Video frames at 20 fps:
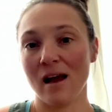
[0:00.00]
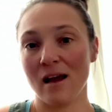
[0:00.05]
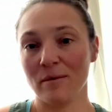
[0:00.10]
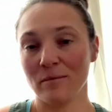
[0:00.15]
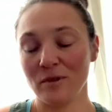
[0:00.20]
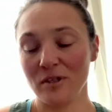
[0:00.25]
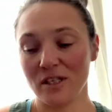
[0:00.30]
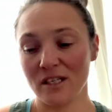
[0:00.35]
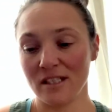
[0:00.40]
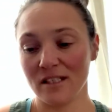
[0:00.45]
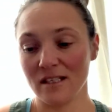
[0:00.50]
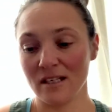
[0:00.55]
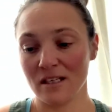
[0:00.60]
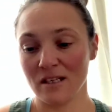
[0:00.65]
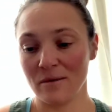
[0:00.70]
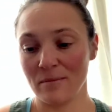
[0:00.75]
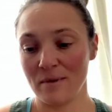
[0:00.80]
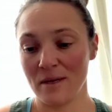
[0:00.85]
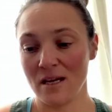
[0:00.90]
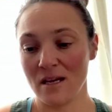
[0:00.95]
she's going
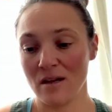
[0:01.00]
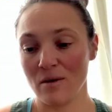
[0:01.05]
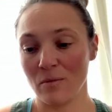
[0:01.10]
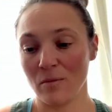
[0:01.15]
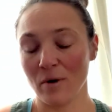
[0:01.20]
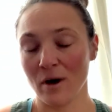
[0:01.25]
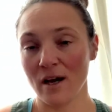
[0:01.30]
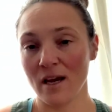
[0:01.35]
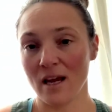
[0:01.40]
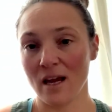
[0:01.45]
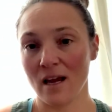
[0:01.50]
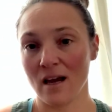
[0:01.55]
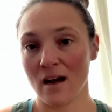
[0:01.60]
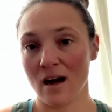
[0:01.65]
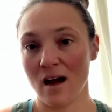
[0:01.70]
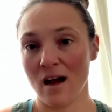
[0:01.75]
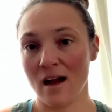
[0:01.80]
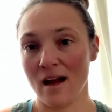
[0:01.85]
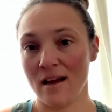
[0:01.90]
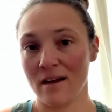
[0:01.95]
to be working
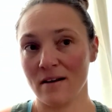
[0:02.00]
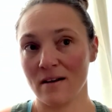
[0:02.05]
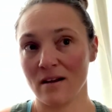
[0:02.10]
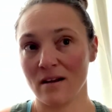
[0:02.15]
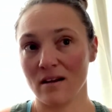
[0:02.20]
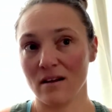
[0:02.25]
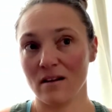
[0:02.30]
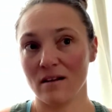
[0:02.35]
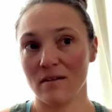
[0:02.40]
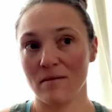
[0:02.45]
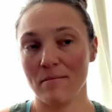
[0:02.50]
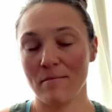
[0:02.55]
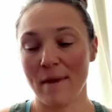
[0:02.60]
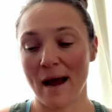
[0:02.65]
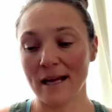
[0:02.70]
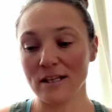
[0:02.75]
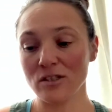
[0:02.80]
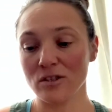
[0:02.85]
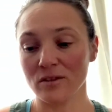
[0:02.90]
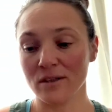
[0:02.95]
on
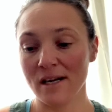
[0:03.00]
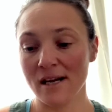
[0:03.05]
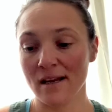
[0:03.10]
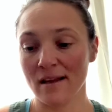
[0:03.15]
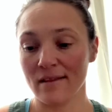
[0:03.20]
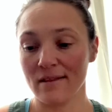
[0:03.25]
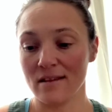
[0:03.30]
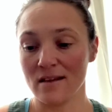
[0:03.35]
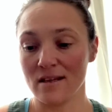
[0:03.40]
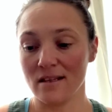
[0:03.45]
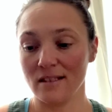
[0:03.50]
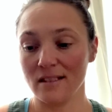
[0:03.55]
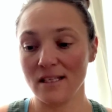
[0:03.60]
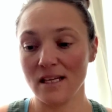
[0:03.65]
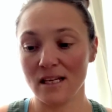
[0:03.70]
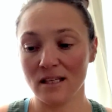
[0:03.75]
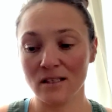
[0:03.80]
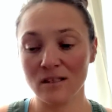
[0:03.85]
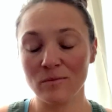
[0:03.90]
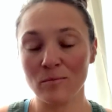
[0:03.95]
mastering the
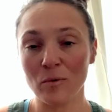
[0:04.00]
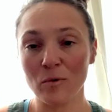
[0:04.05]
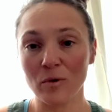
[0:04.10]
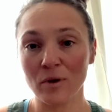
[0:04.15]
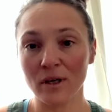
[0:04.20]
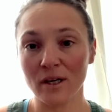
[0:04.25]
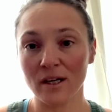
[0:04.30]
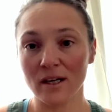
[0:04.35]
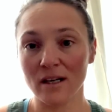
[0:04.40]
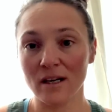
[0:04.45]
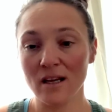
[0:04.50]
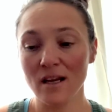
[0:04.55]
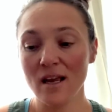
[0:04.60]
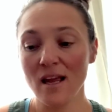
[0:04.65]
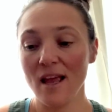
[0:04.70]
teens board